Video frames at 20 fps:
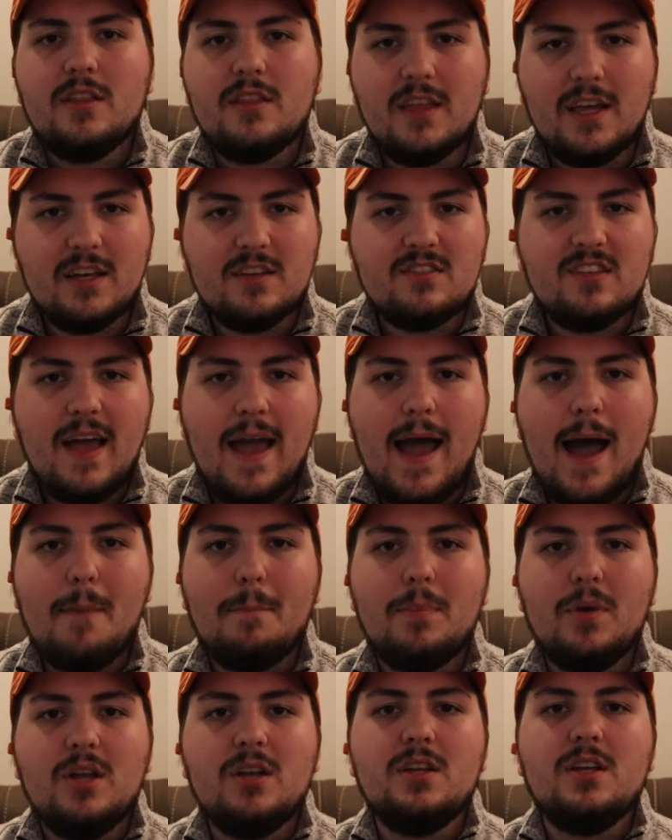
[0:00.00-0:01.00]
Things
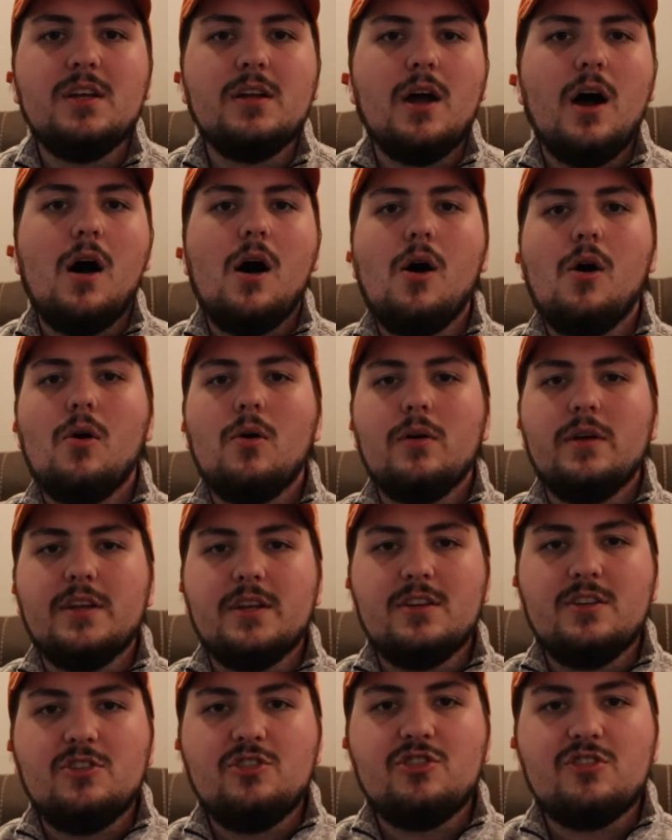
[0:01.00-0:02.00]
happen, you know,
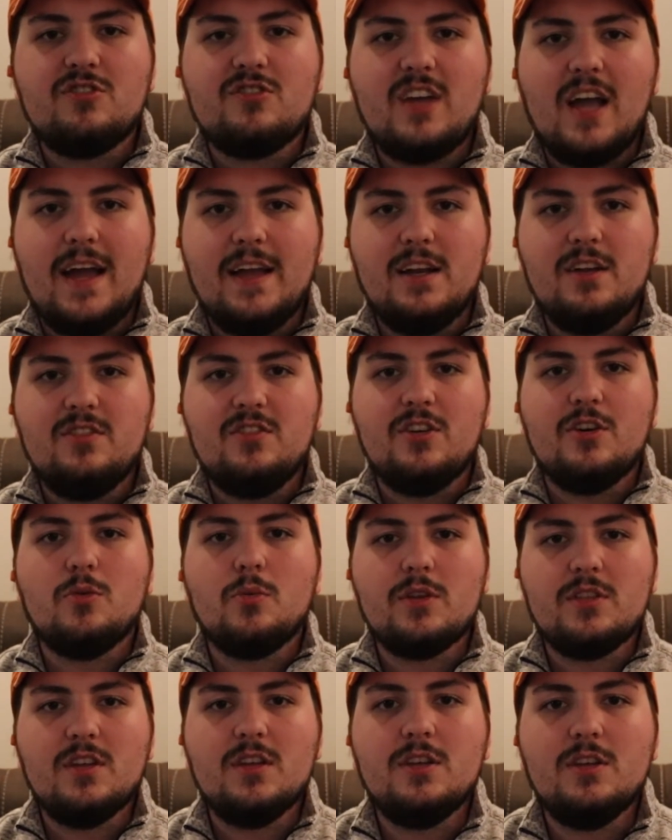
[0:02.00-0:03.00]
and you just kind of deal with it.